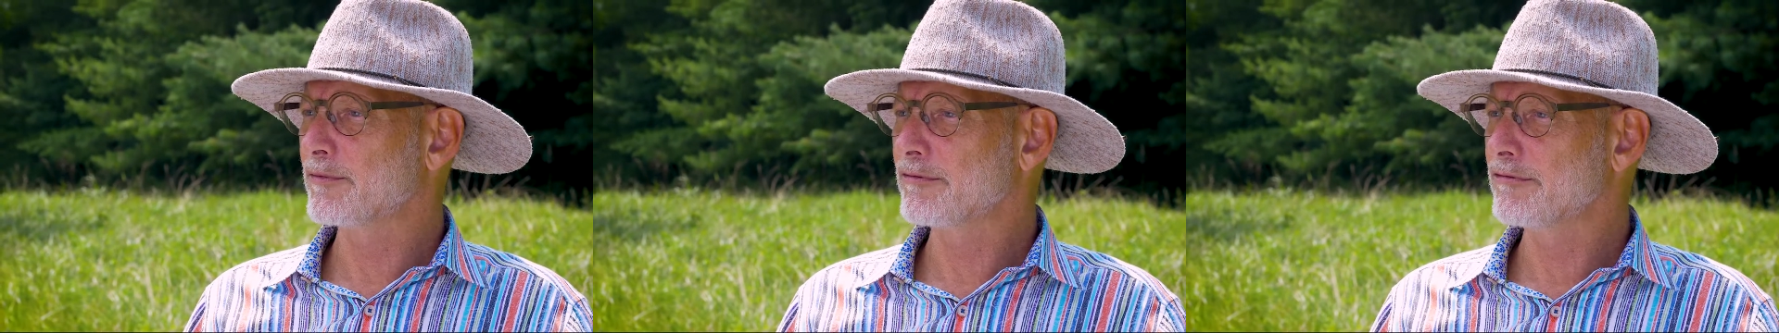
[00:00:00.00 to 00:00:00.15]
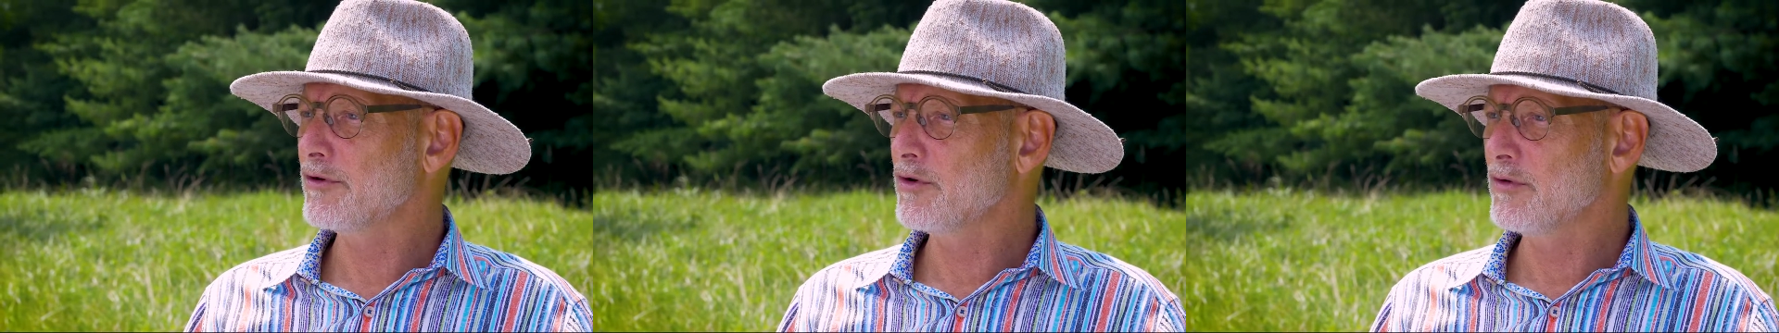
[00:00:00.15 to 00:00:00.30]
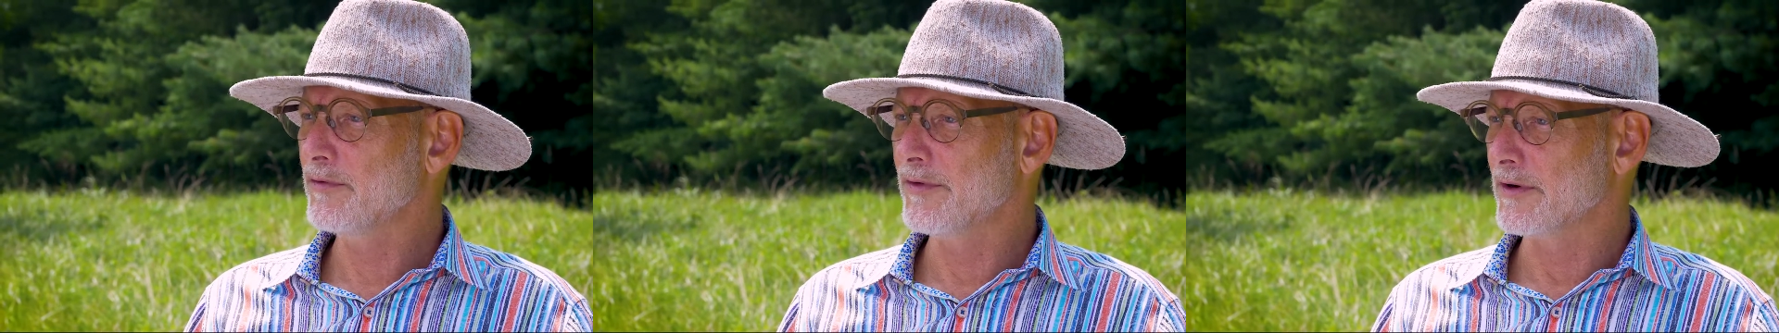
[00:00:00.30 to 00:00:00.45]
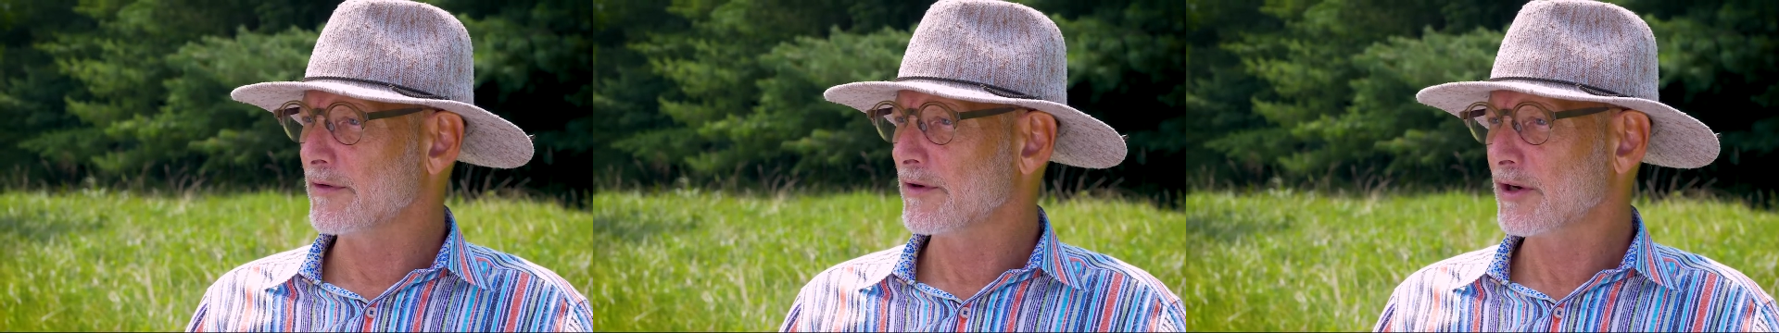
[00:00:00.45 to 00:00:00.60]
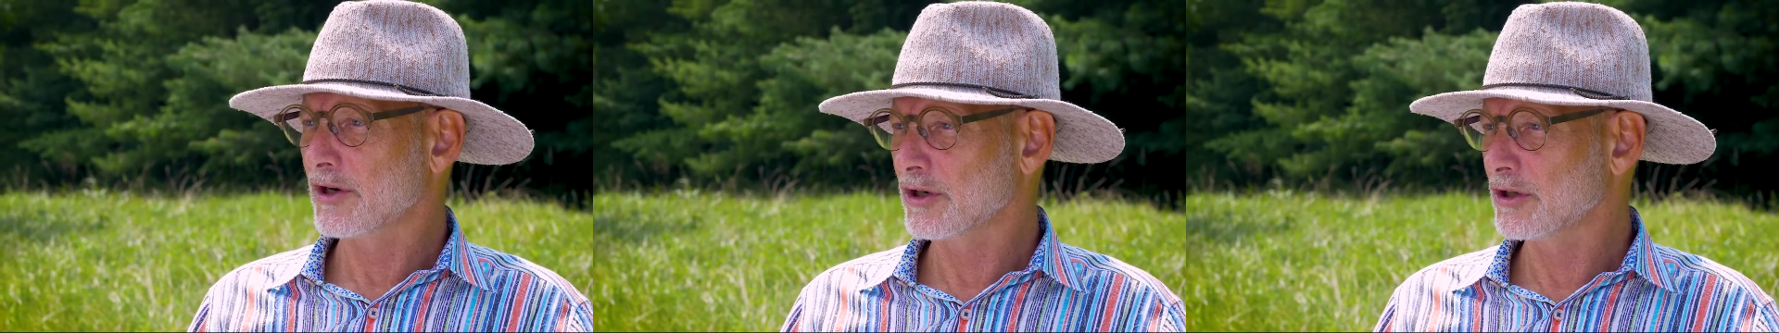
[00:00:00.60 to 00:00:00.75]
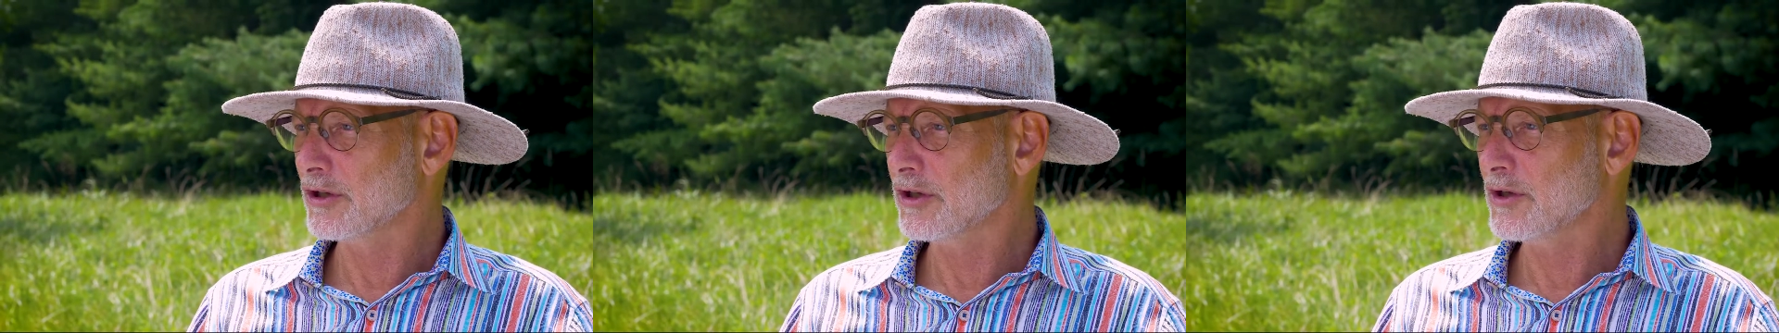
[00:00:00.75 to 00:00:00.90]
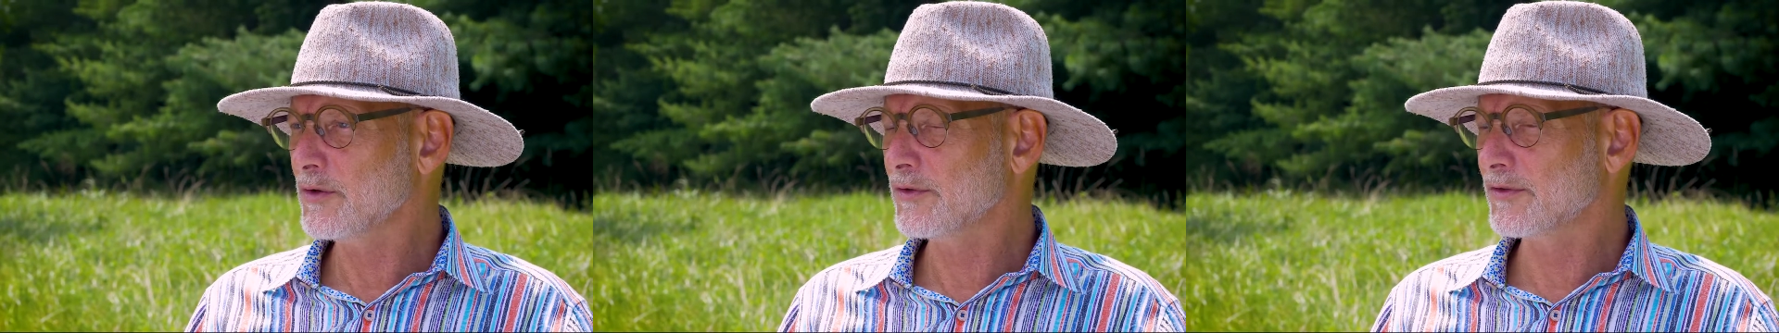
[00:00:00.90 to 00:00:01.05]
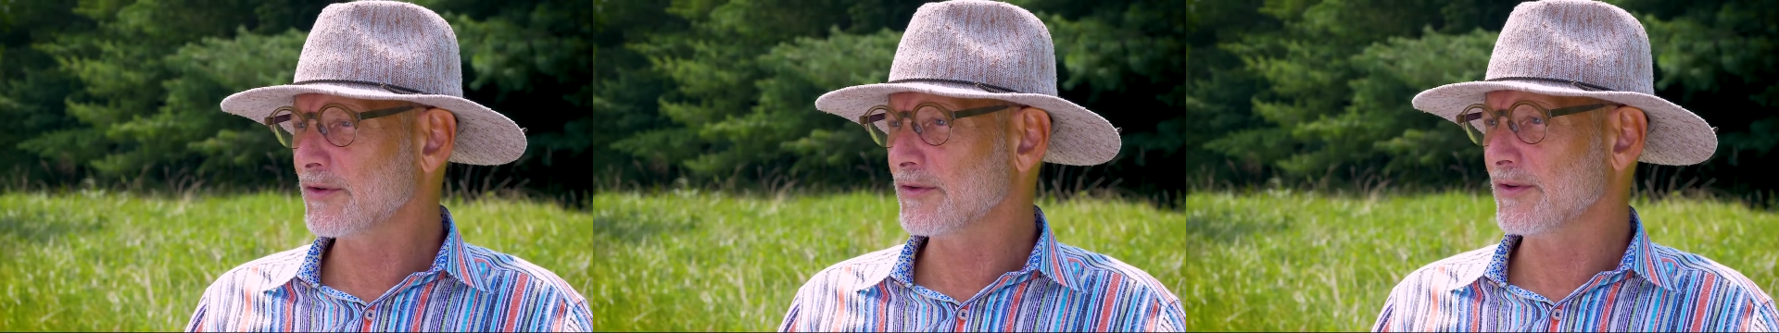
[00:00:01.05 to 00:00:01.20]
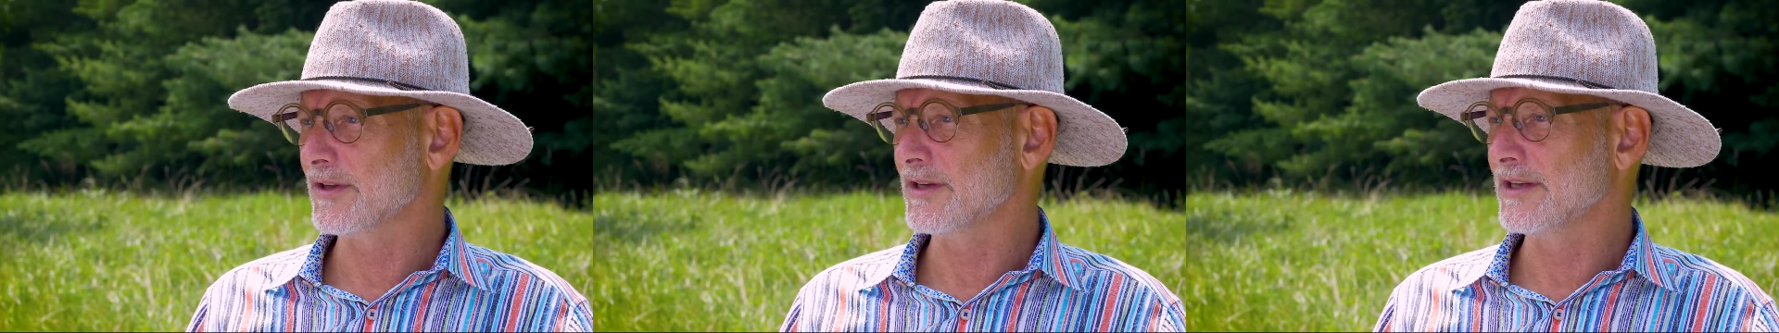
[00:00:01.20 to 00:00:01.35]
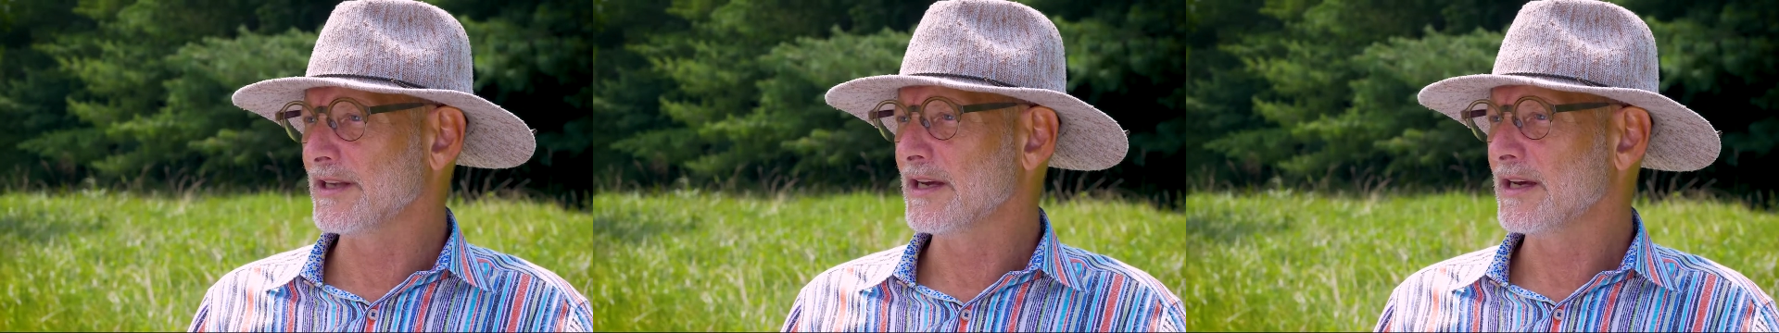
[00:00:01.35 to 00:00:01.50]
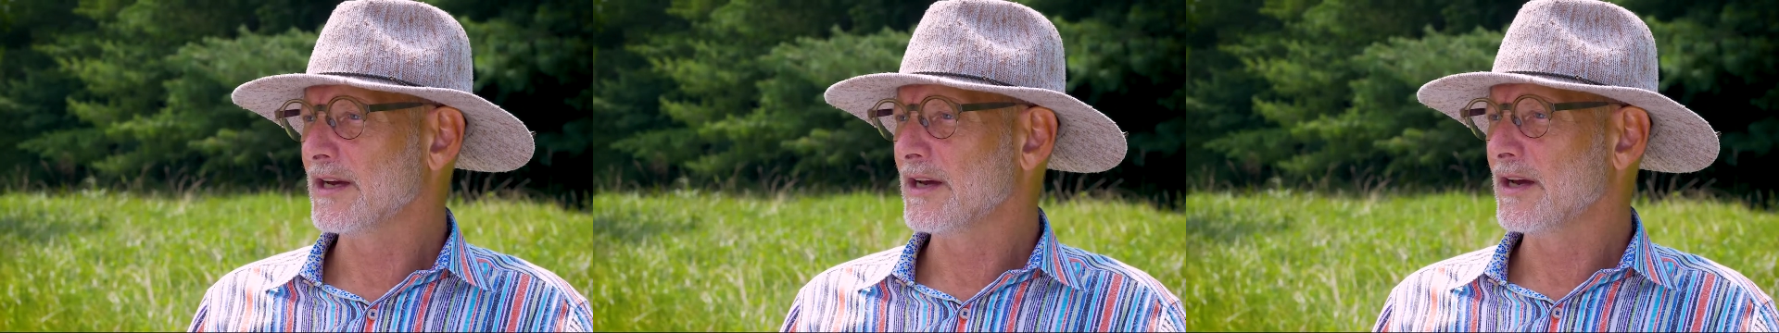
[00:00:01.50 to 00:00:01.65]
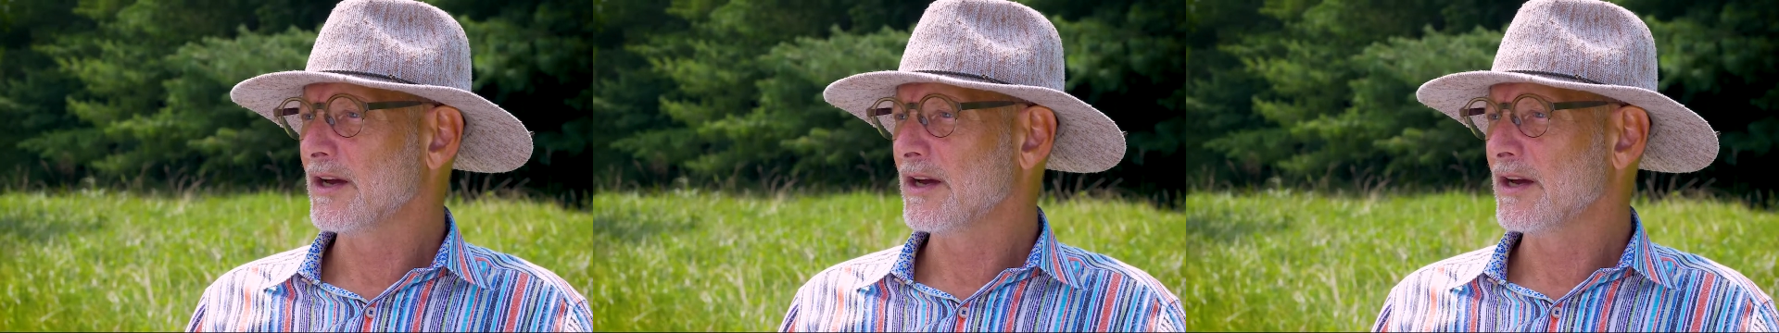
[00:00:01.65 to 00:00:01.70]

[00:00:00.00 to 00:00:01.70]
proven conclusively